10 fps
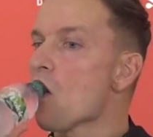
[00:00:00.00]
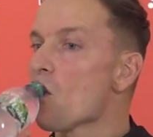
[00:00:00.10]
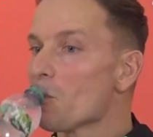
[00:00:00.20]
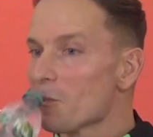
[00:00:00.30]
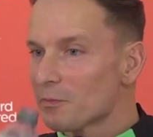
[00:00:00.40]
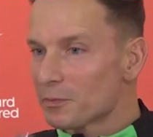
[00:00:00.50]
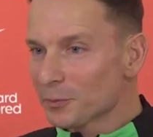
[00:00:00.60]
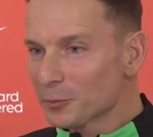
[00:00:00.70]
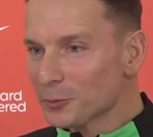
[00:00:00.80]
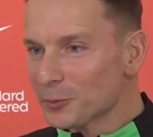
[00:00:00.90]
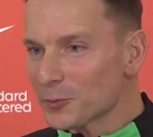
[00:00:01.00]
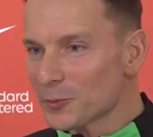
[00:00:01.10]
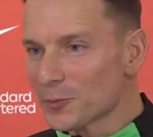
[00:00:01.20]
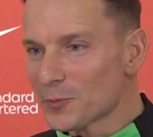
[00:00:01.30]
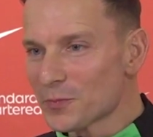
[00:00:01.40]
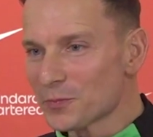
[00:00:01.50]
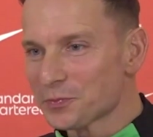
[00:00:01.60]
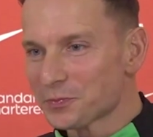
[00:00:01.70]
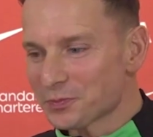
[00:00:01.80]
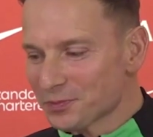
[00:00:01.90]
He must have been someone you were well aware of coming
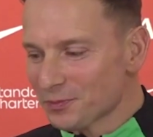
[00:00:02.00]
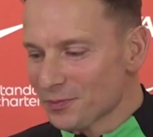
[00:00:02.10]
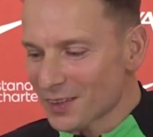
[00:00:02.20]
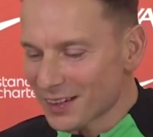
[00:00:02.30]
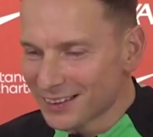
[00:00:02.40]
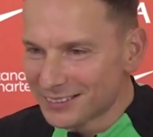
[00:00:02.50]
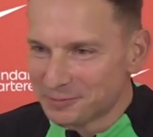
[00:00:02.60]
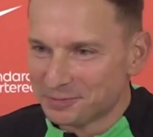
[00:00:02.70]
through in Holland.